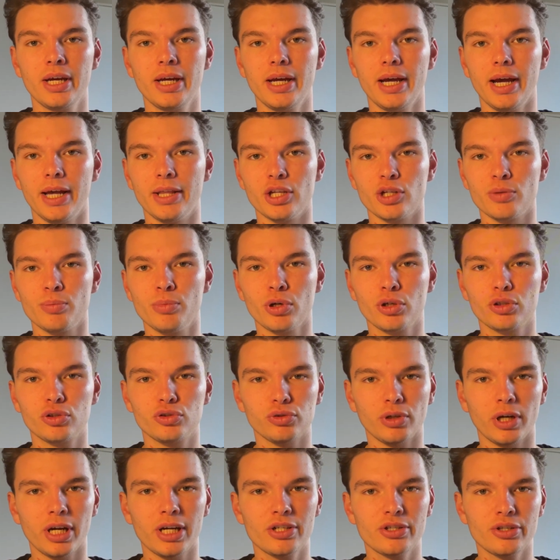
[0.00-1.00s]
And this book
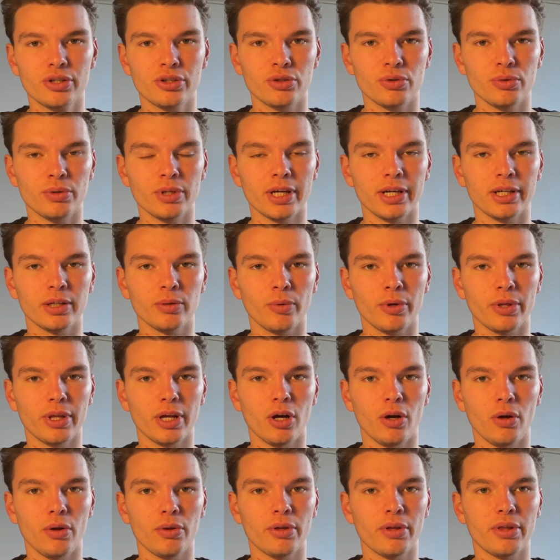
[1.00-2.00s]
tries to do that with
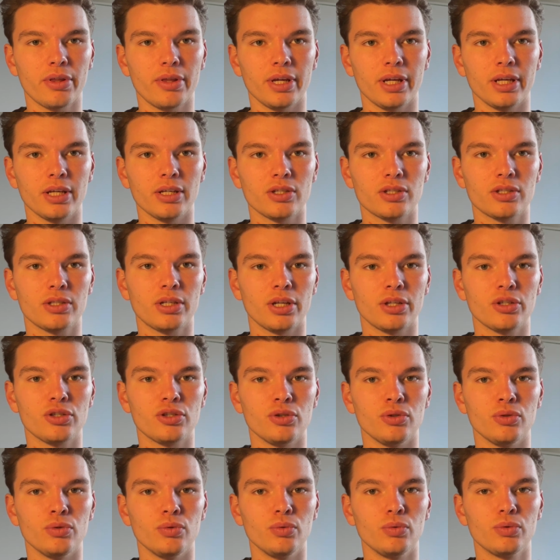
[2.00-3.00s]
all the things that
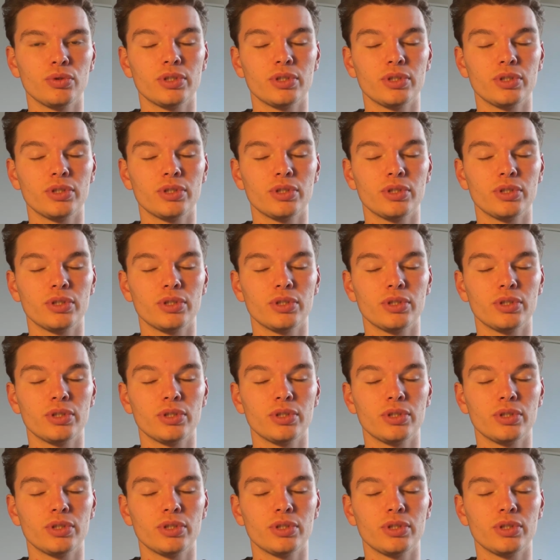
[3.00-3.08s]
you